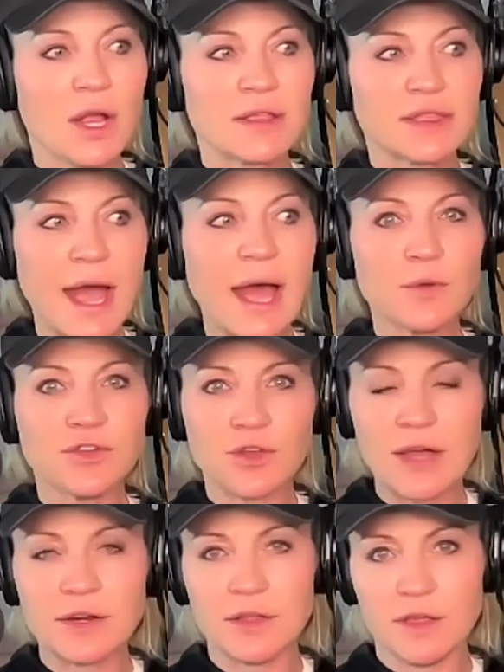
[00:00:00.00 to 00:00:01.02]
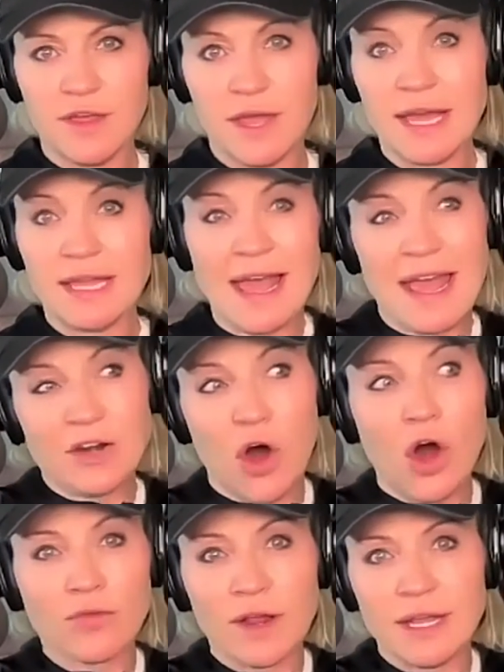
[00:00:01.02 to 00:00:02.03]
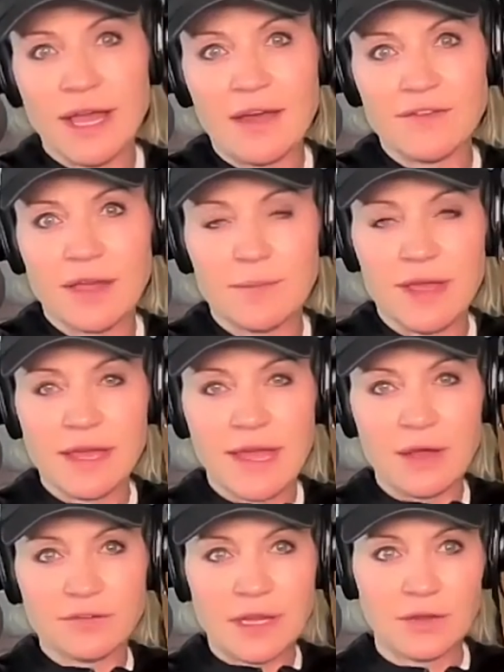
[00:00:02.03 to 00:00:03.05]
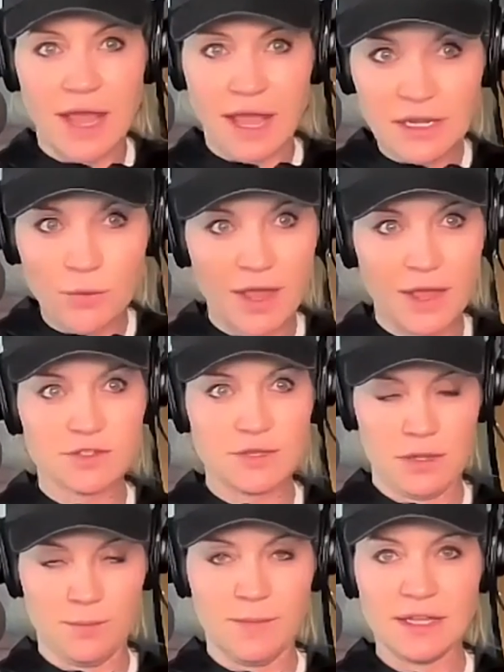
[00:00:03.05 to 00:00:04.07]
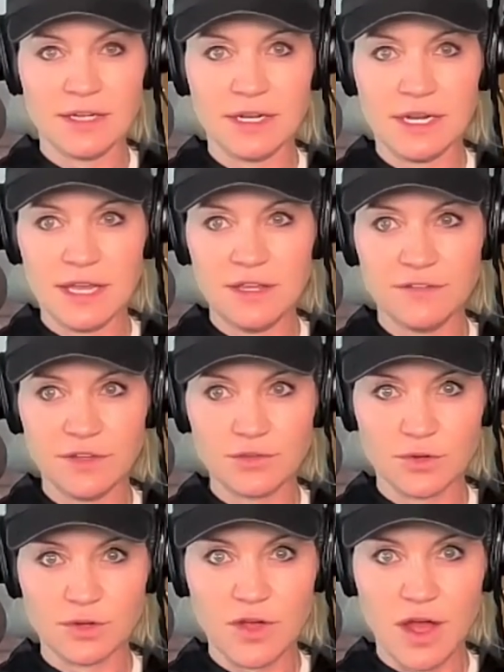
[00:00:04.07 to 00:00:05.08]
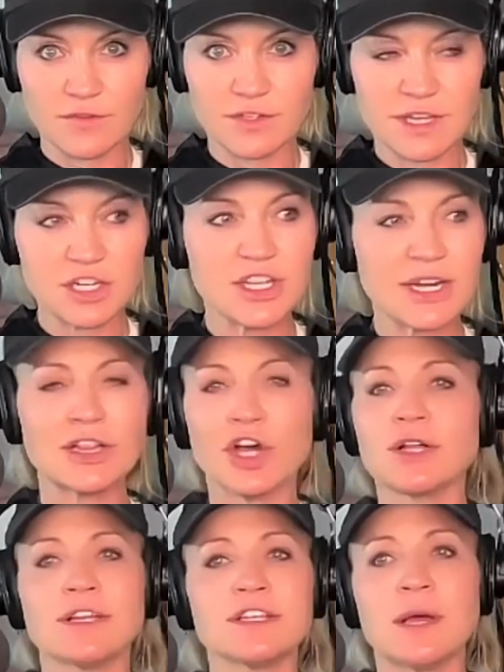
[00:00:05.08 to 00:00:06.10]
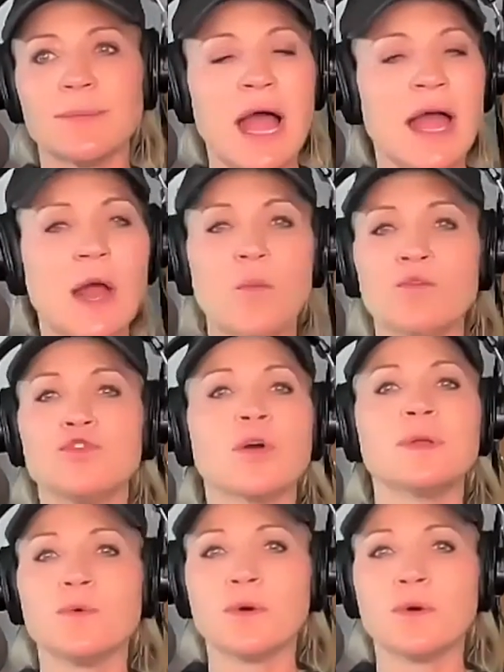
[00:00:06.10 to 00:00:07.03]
that was kind of the thing. And already having NBA Countdown anyways, it made it an easy sort of conversation. And look, let's not be, Norby